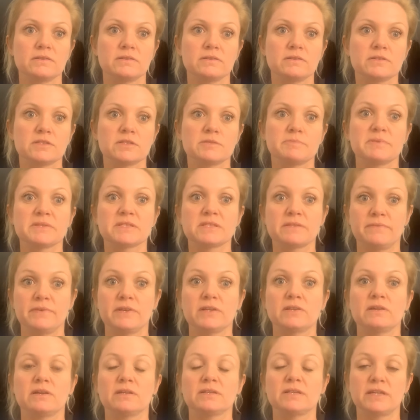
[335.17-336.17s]

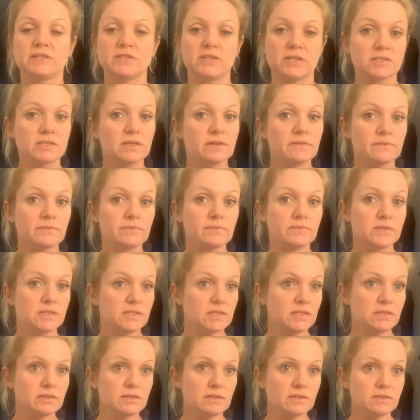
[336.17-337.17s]
specific digestive
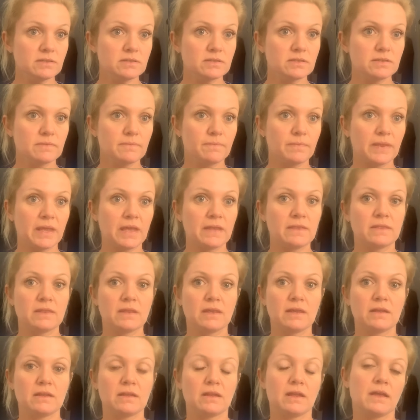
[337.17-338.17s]
diseases. And
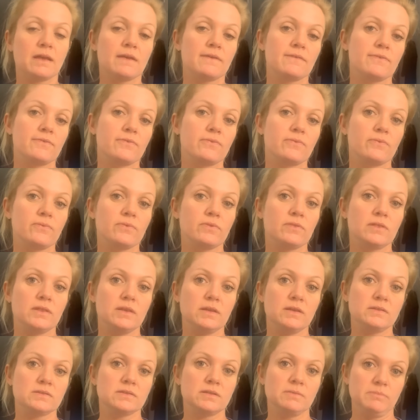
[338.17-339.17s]
then if
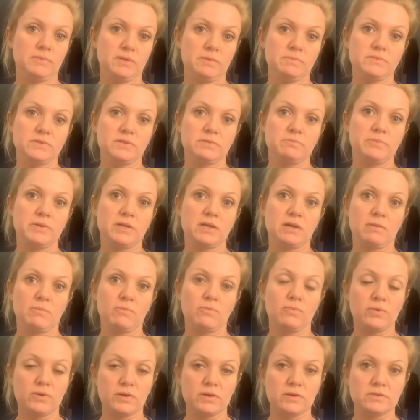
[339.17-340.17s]
the symptoms
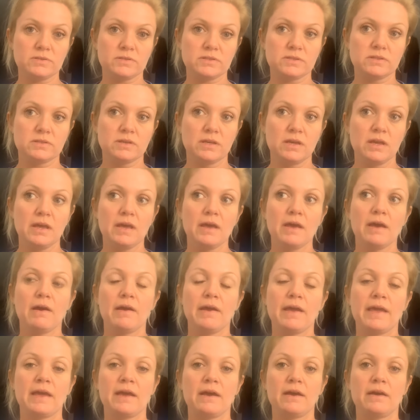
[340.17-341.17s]
become worse
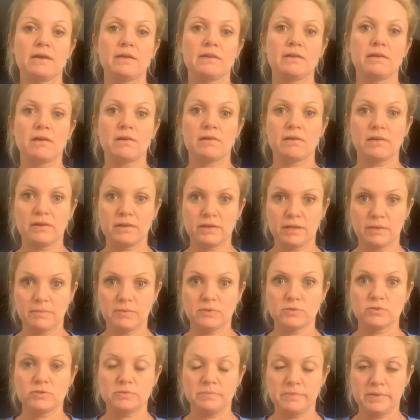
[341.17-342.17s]
and are
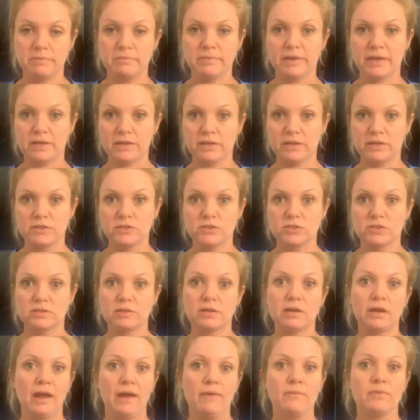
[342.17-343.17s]
unable to be
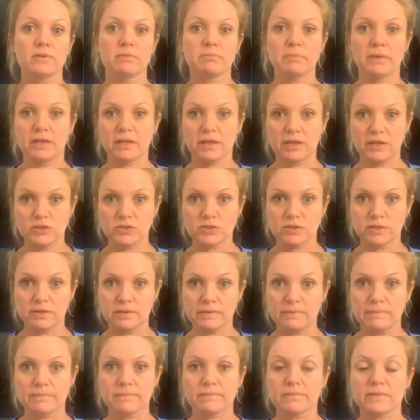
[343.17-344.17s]
managed with
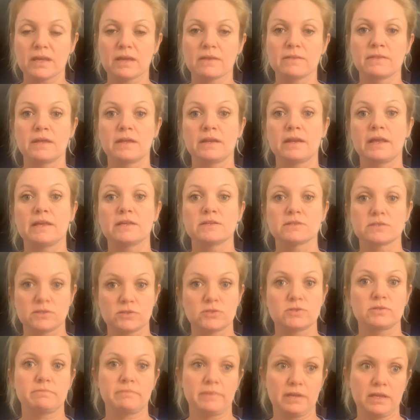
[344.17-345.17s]
medication, then a
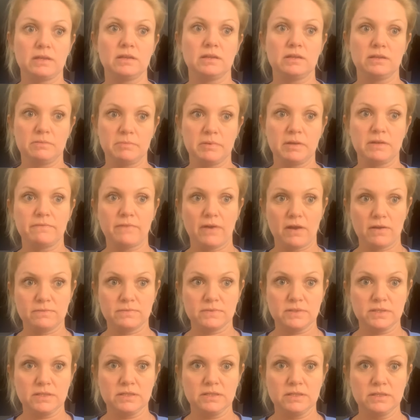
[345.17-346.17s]
surgeon may need to be
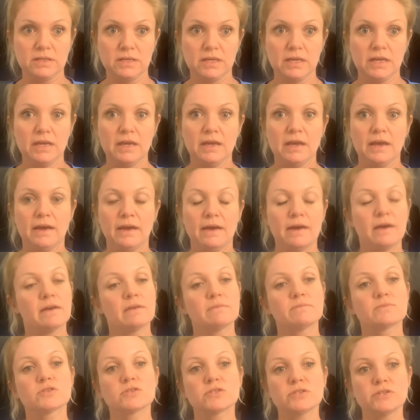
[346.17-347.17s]
involved.
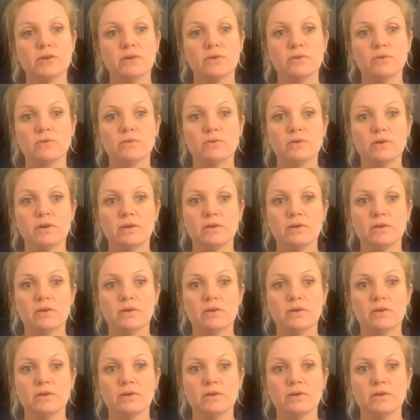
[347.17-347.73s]
So